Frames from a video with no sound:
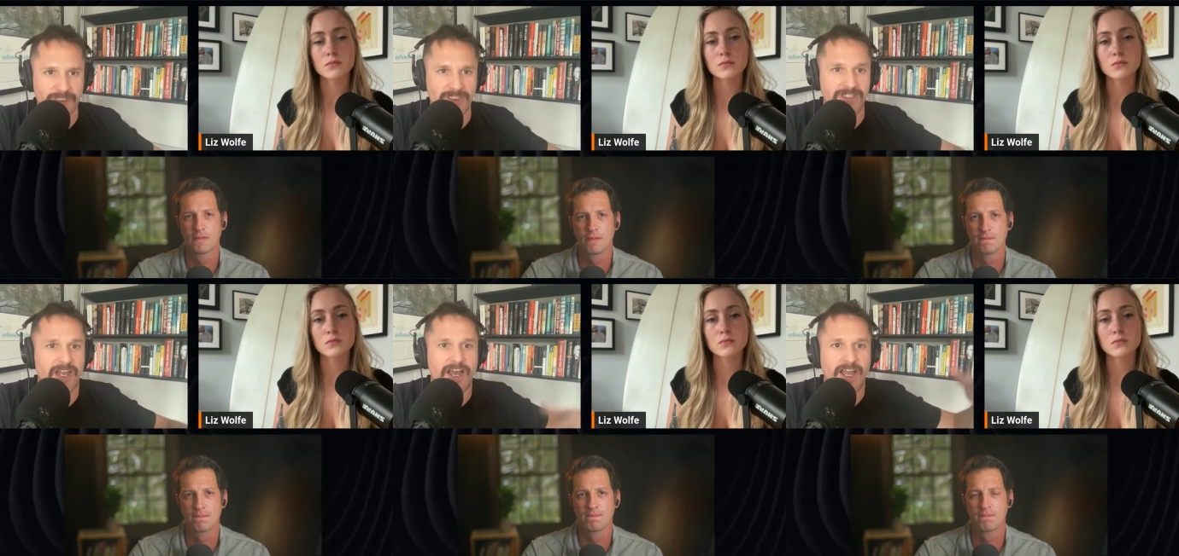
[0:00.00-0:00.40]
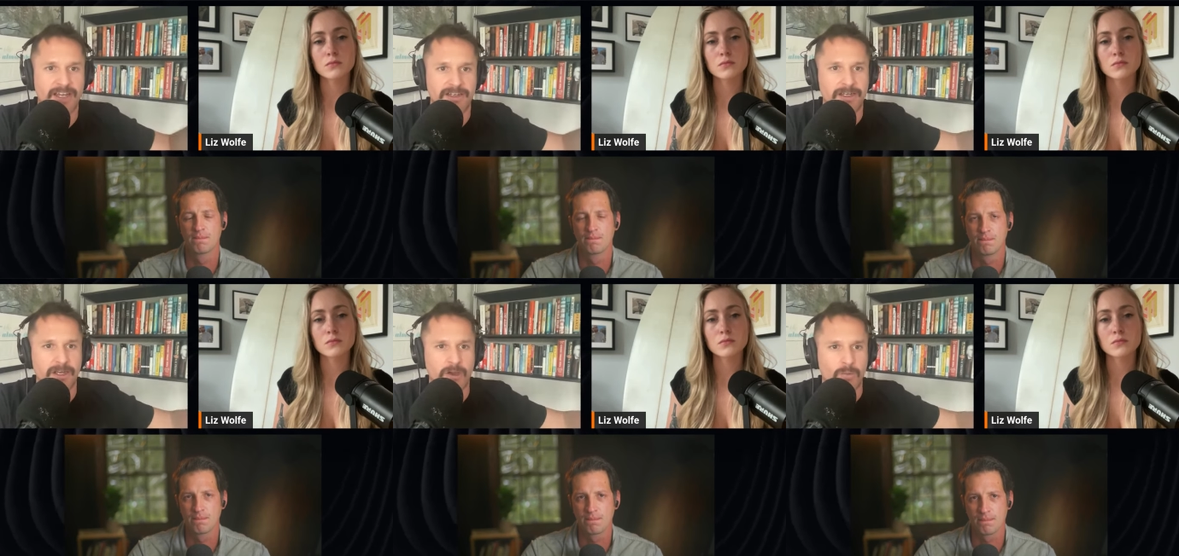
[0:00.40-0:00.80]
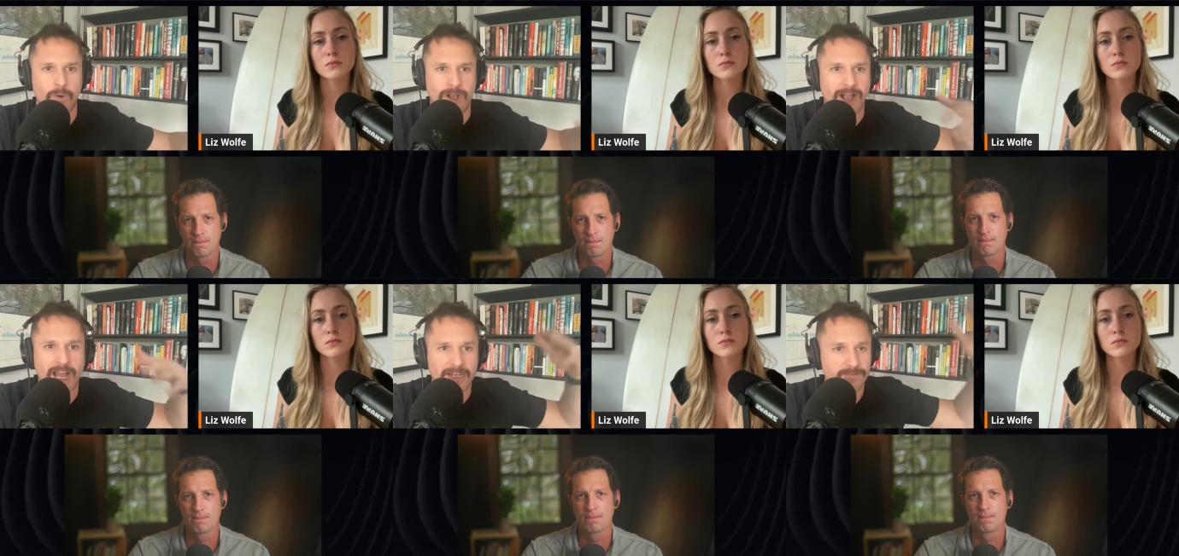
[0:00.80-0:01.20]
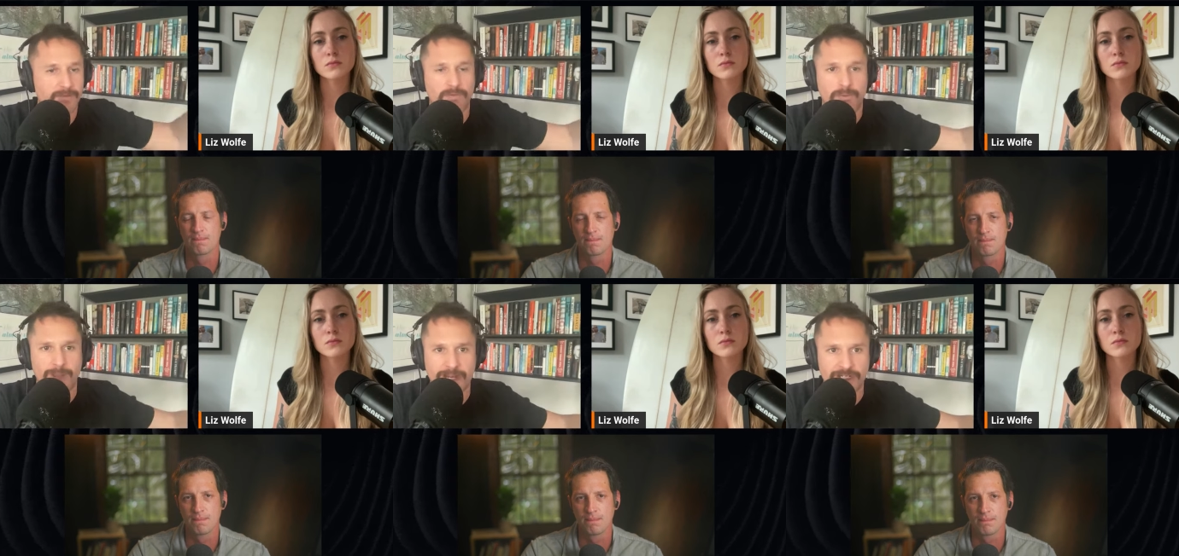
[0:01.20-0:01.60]
Speaker 1: decide what kind of
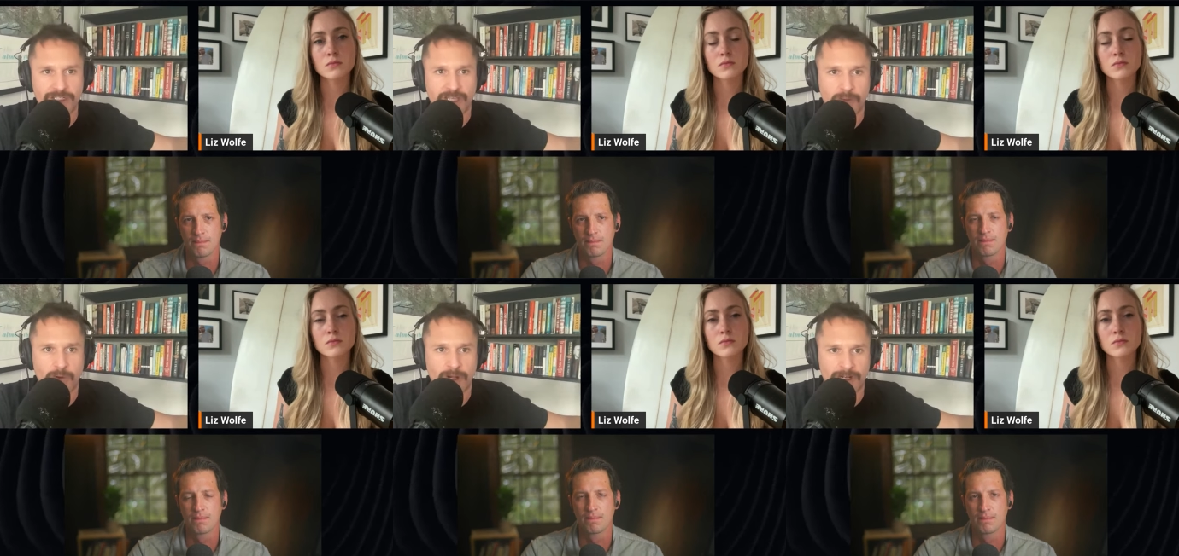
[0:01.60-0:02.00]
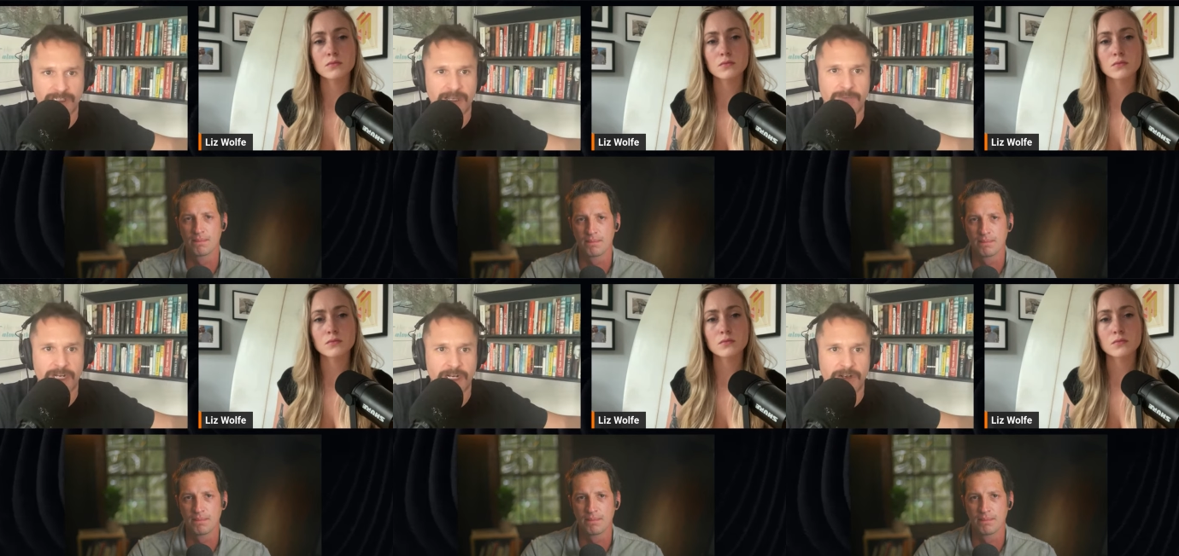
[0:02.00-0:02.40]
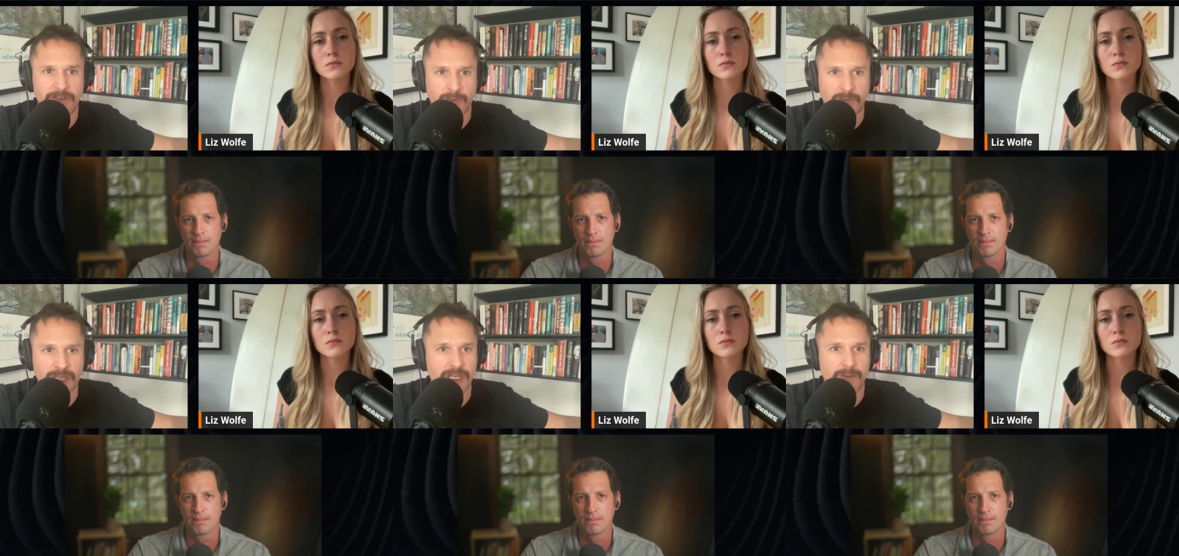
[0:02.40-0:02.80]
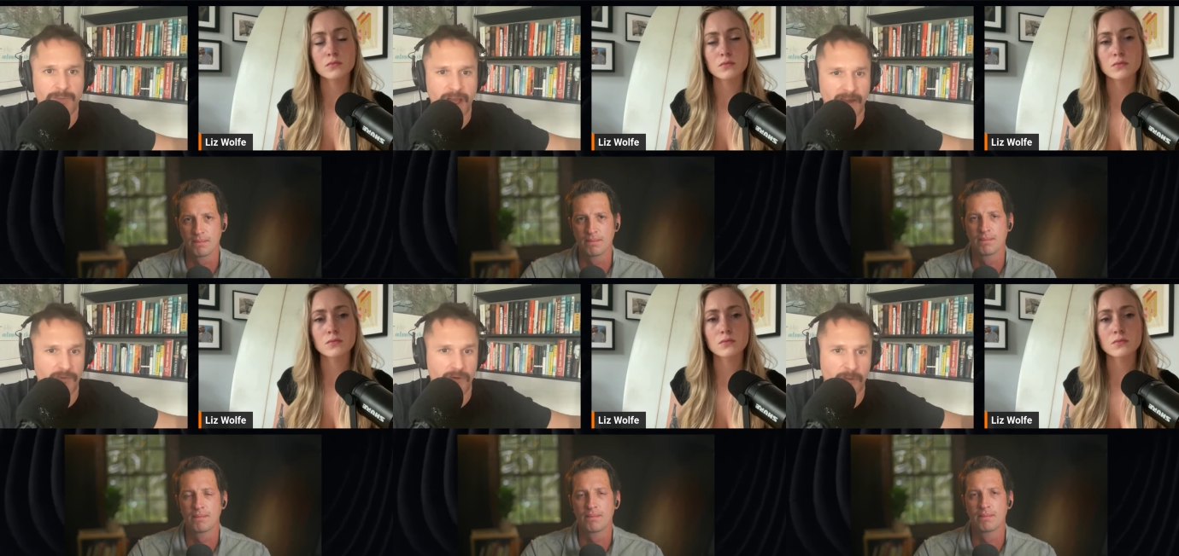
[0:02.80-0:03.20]
information they want to disseminate on their media
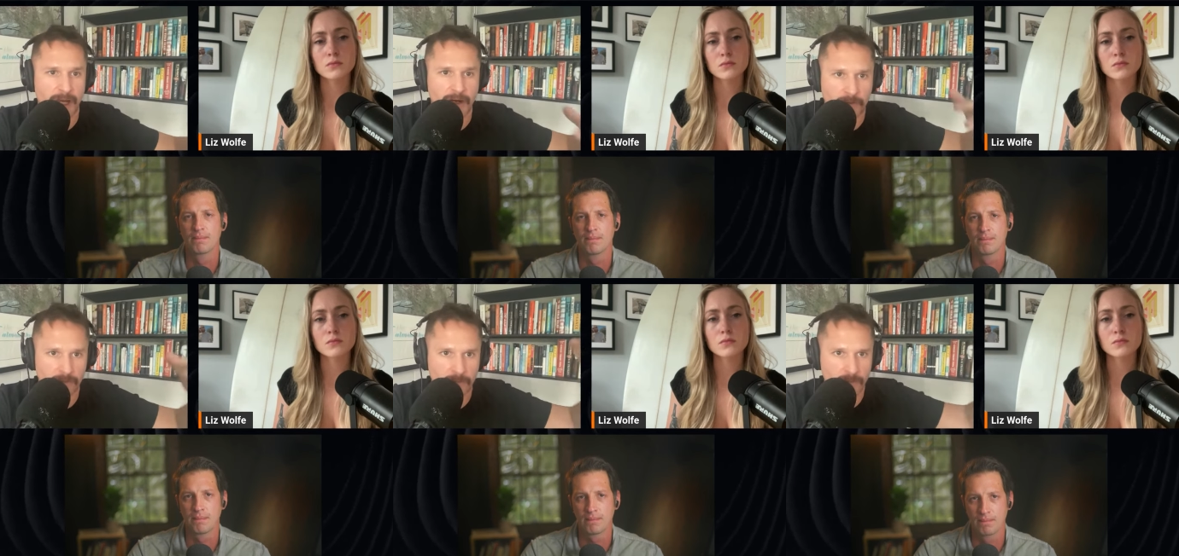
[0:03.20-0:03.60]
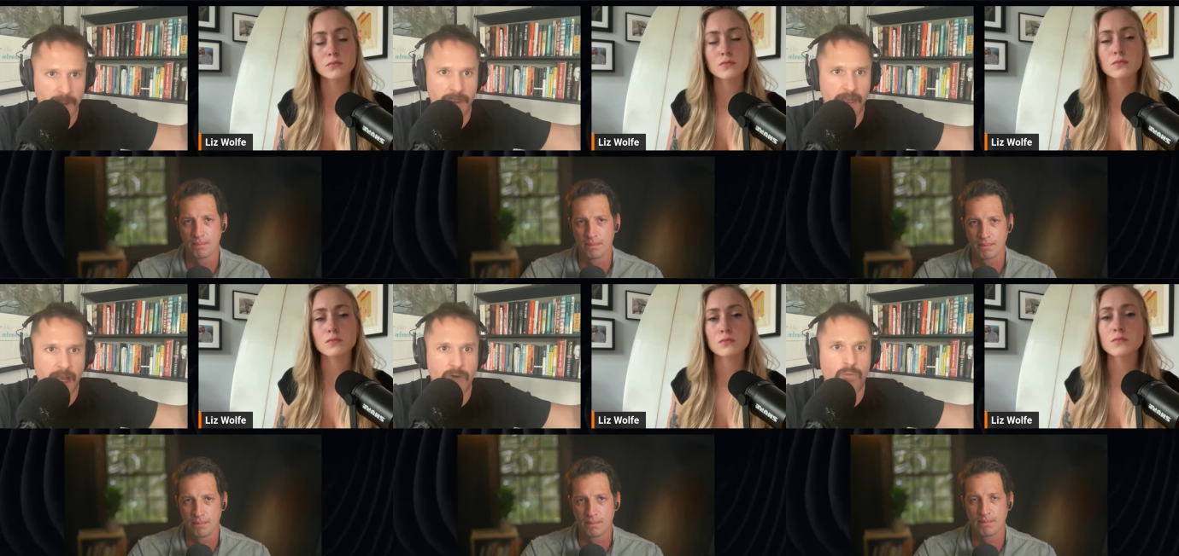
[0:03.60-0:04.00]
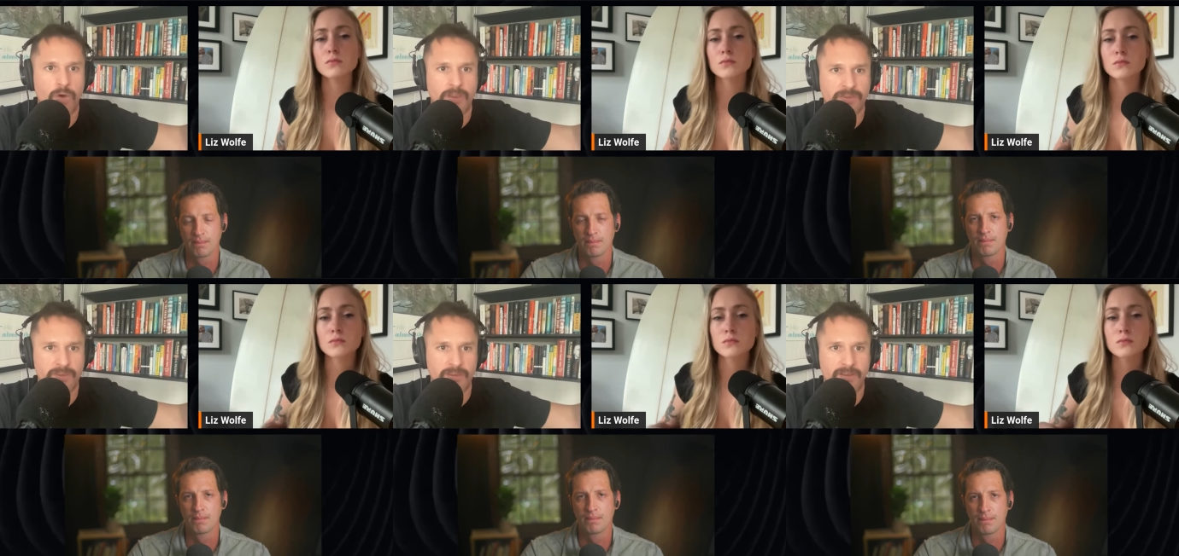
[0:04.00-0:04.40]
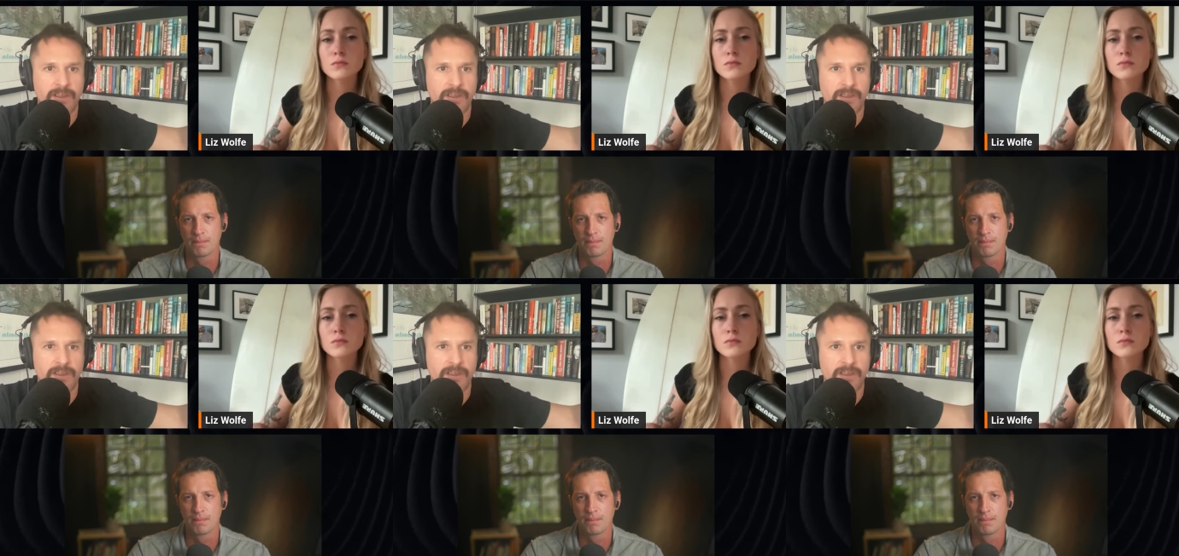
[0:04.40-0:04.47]
platform. I don't want to